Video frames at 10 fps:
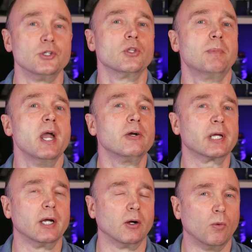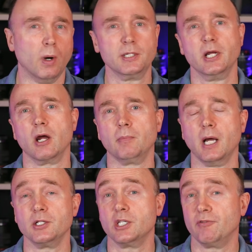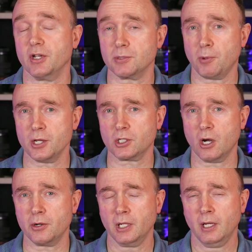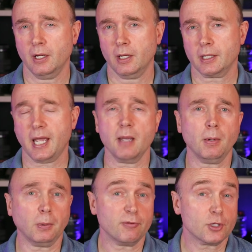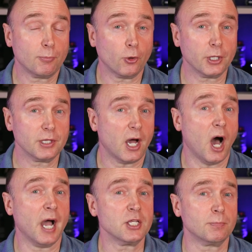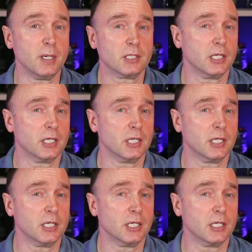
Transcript: Is the Pergear 1TB CFexpress card capable of supporting the high-speed